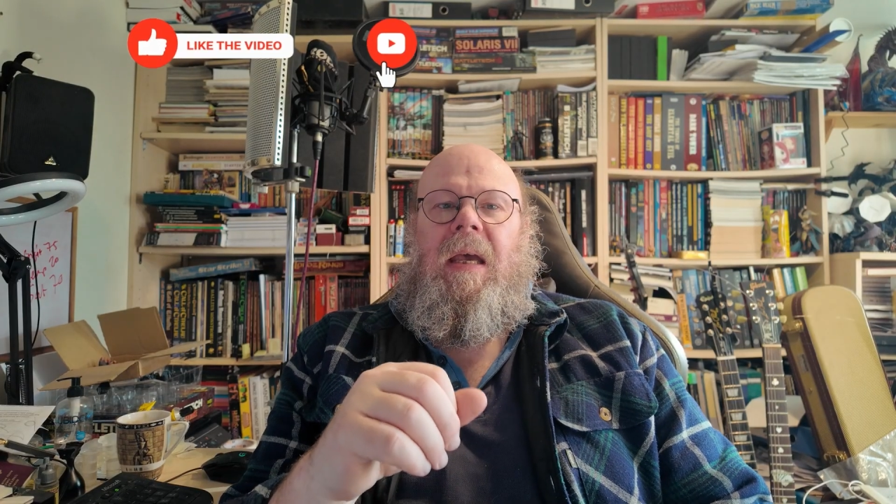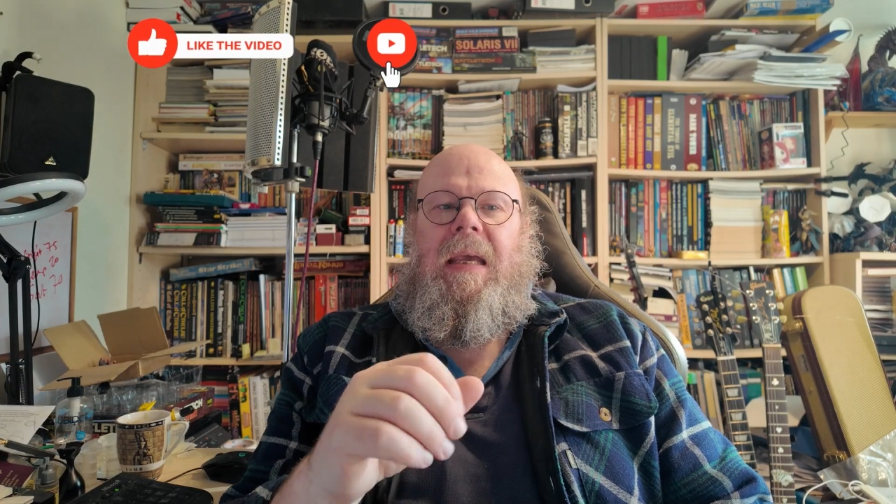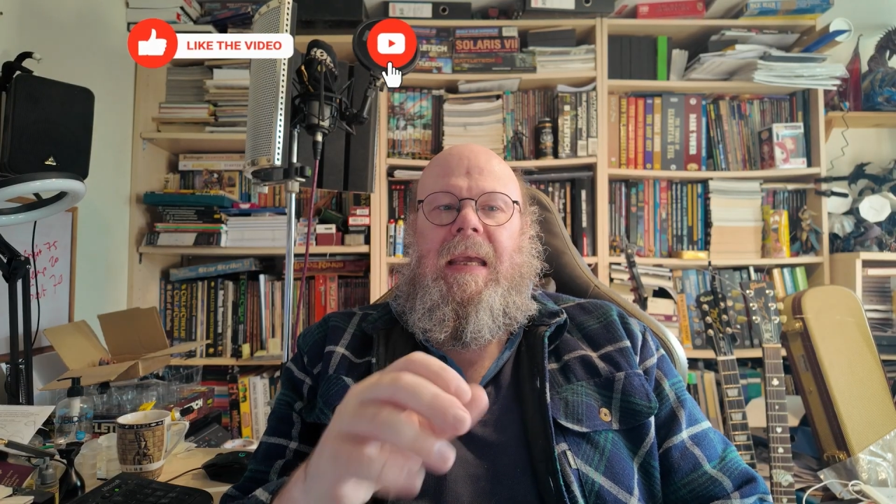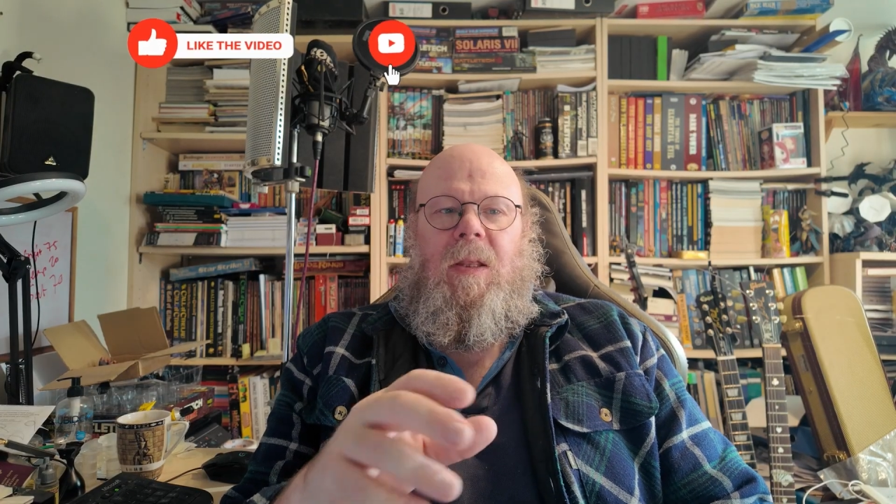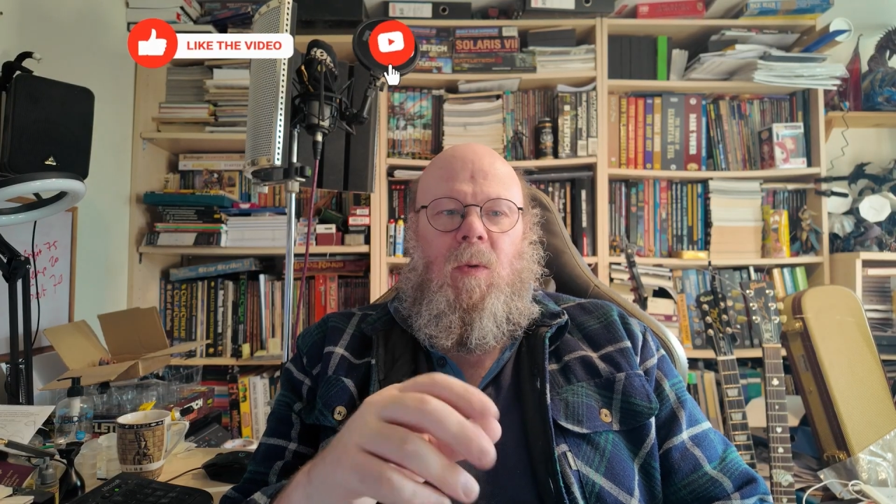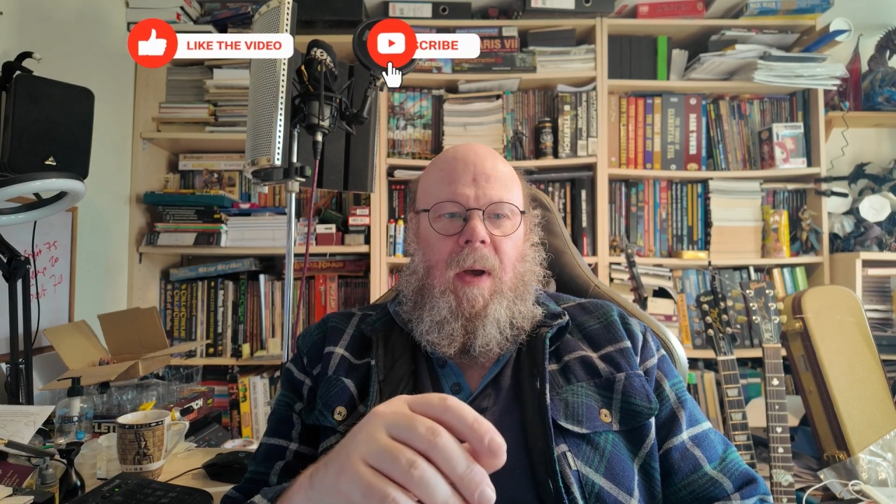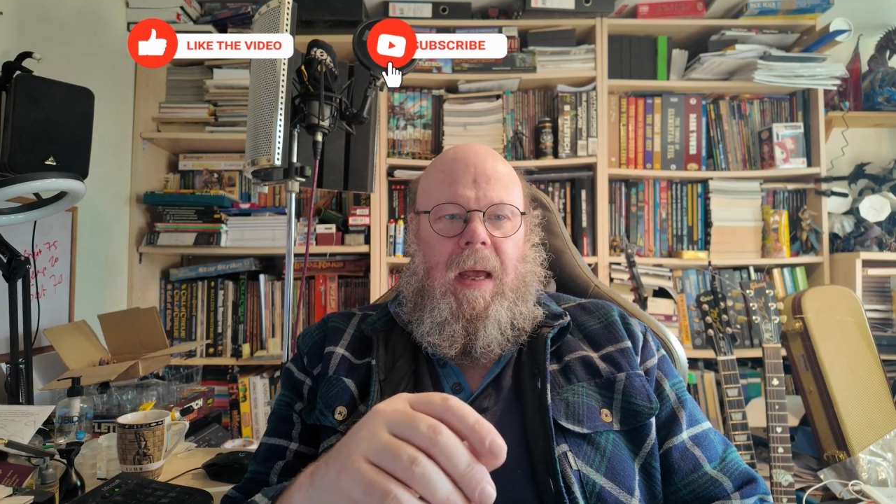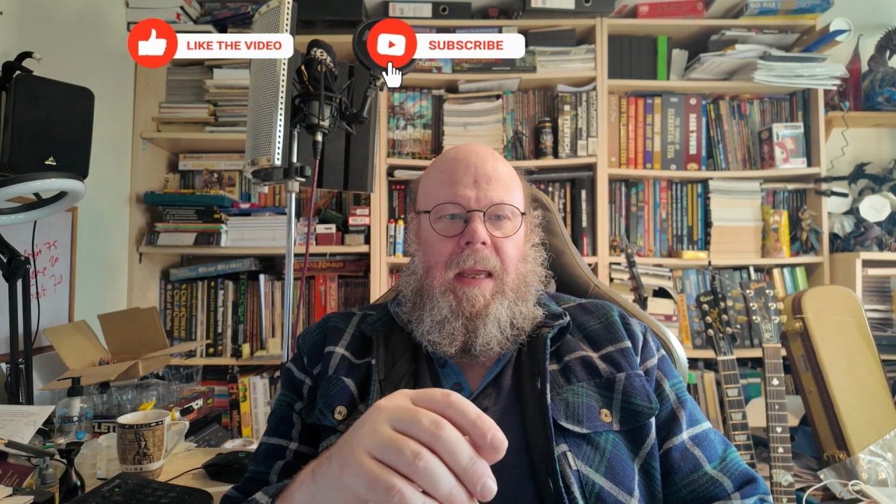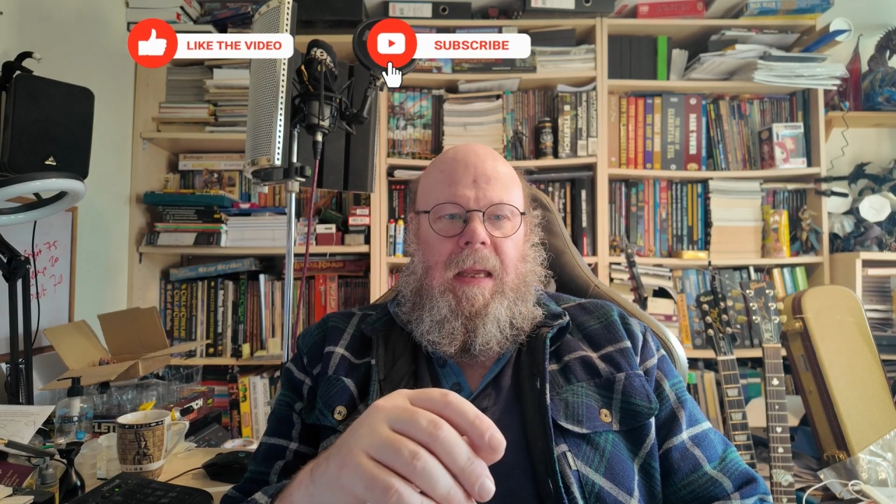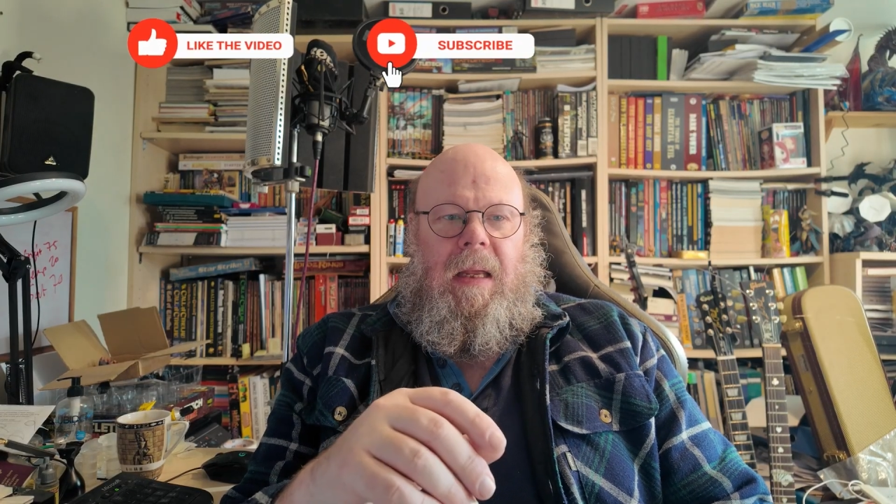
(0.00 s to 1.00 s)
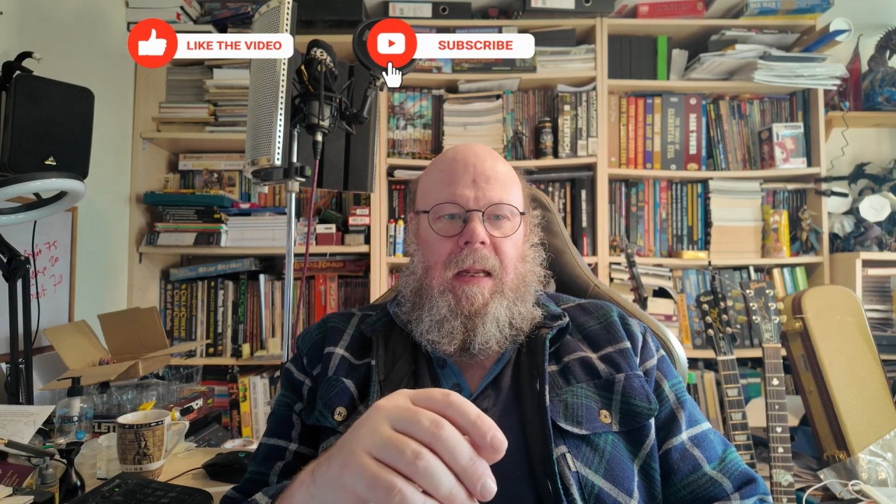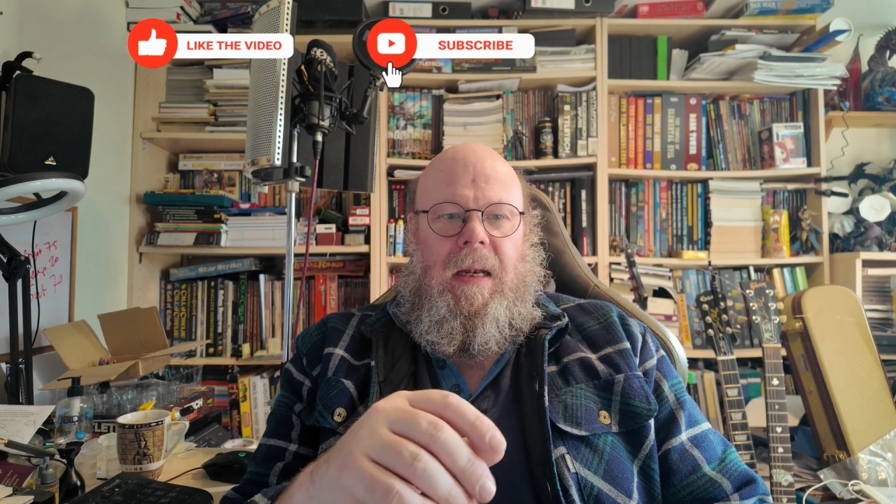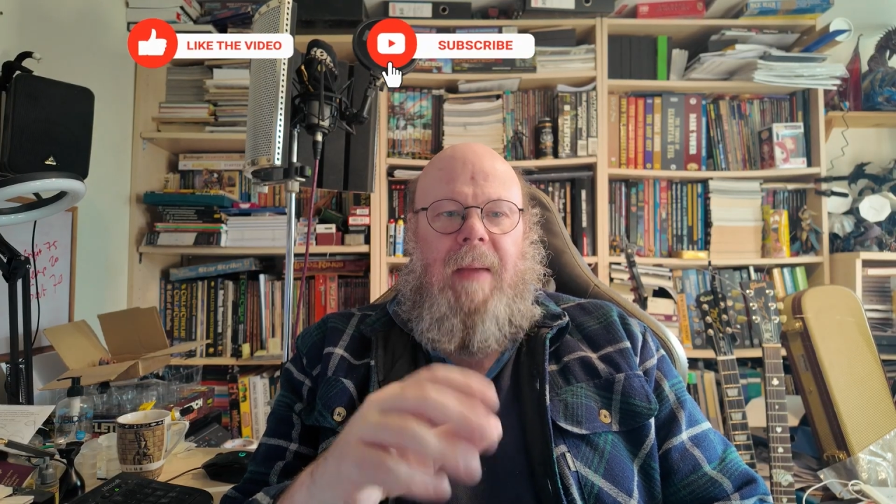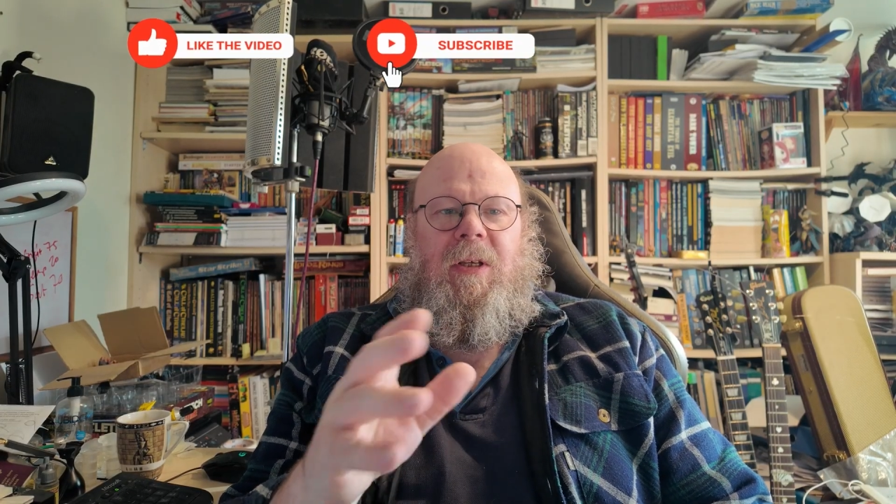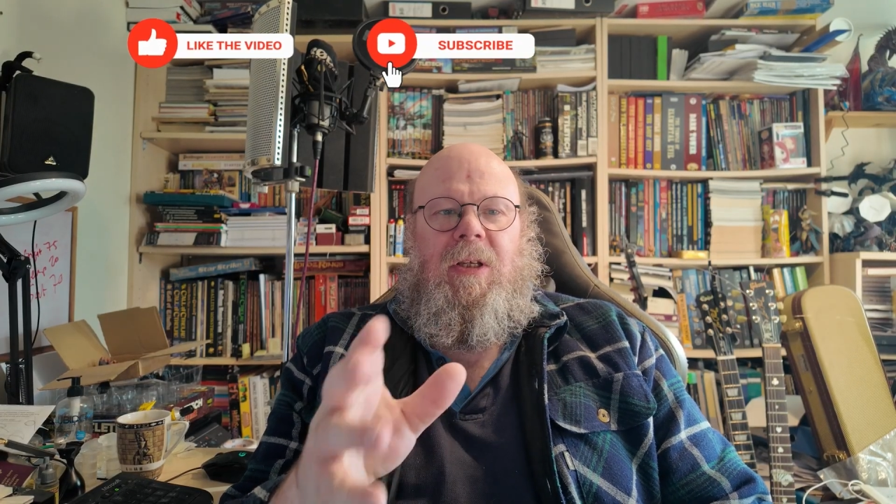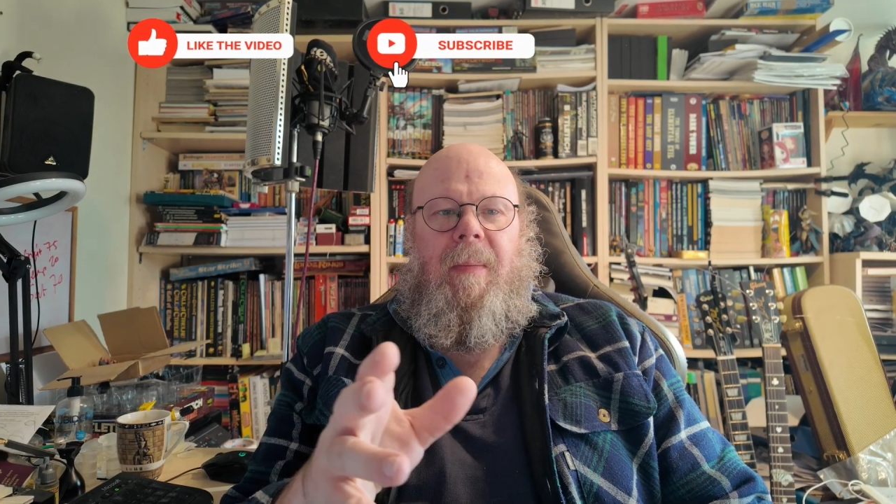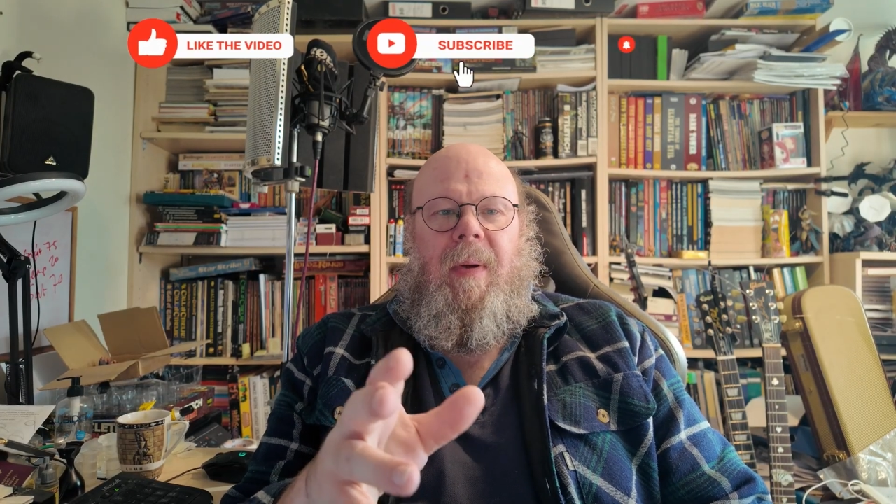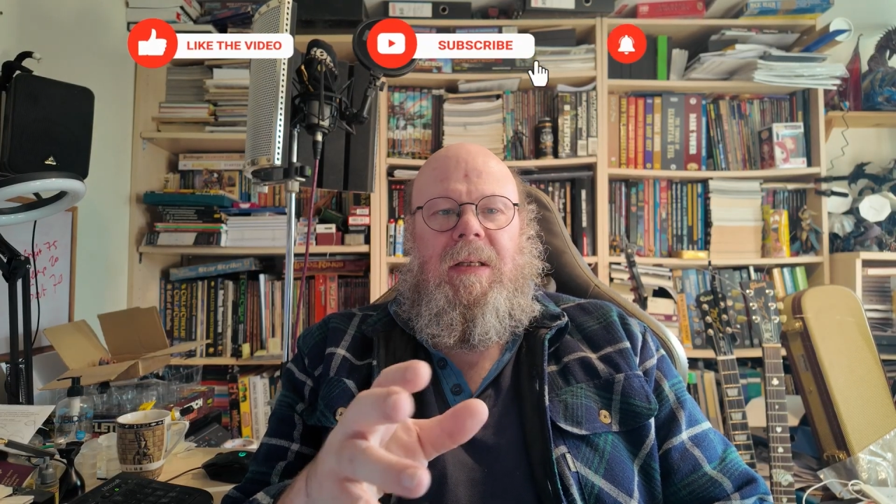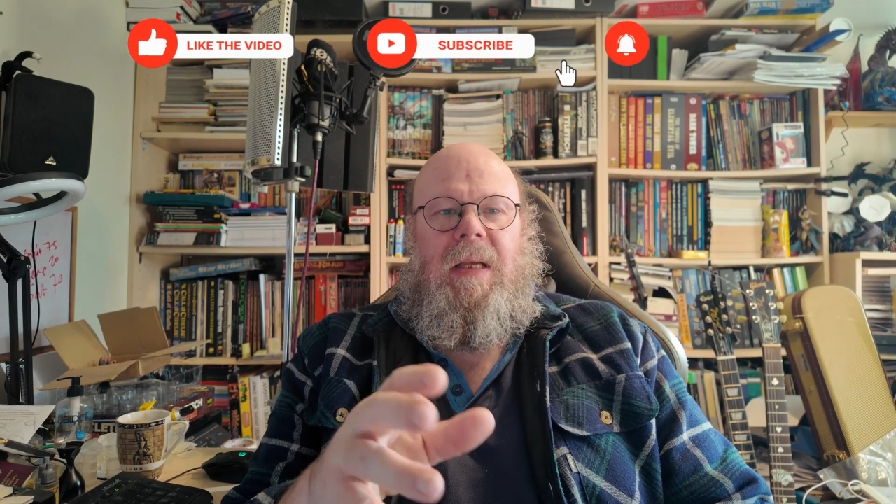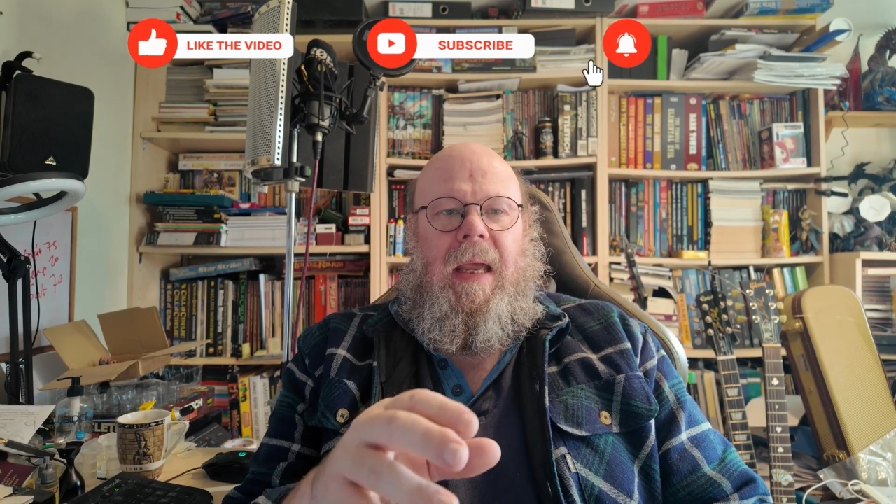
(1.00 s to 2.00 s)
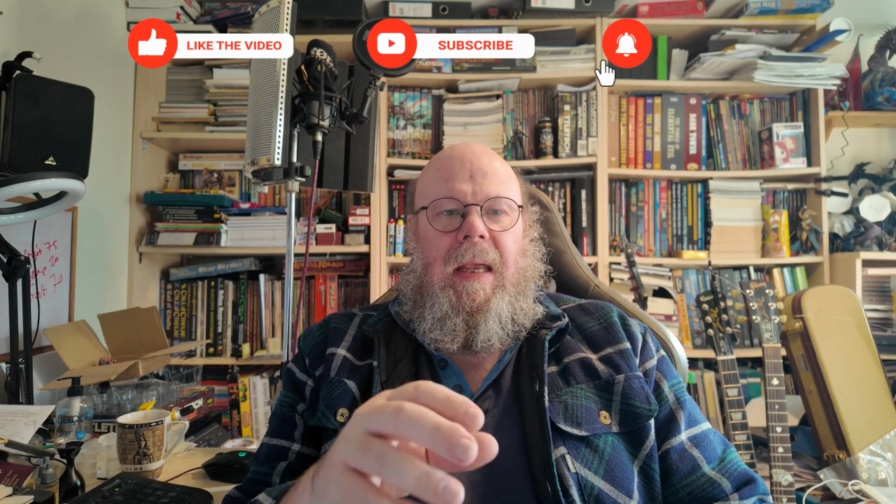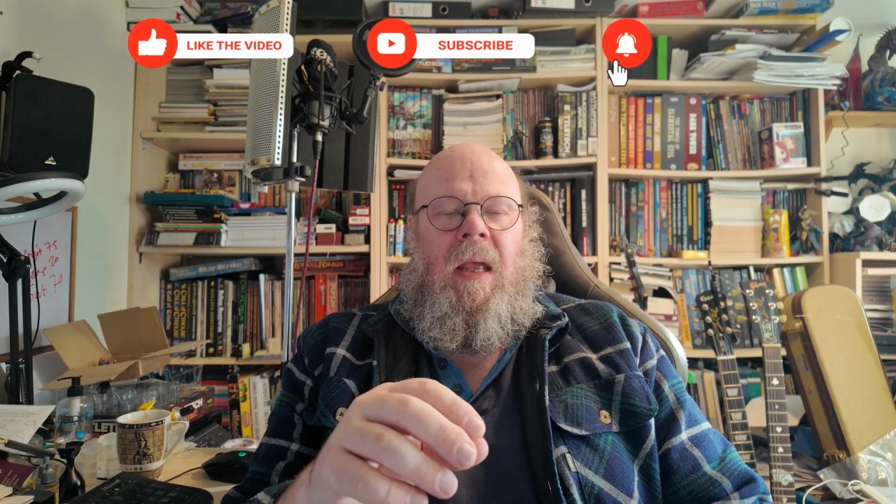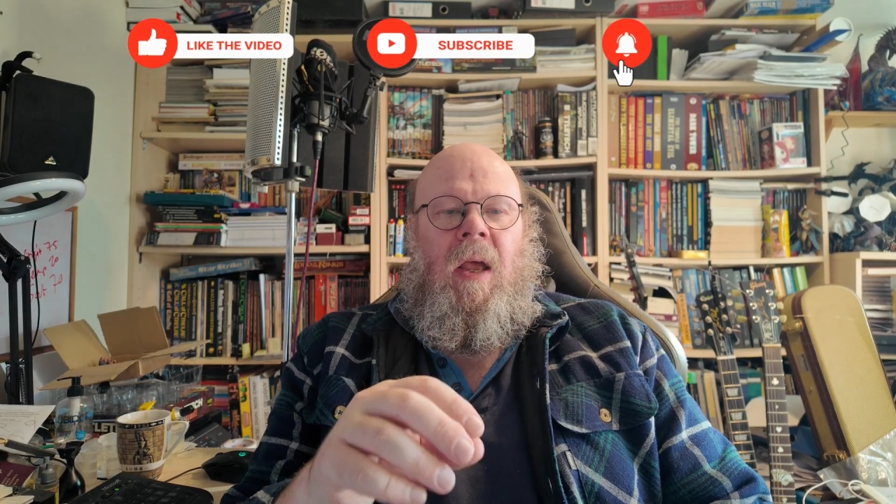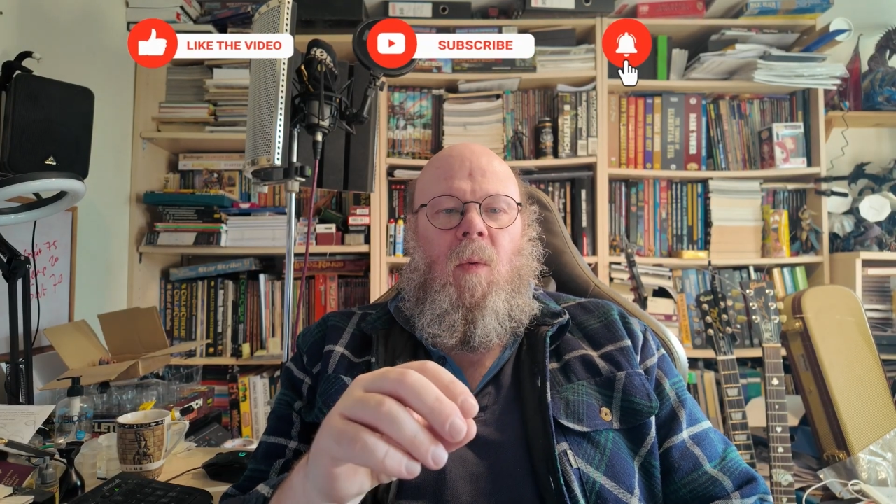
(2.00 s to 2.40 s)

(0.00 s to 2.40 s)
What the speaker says: Either way, let me start by saying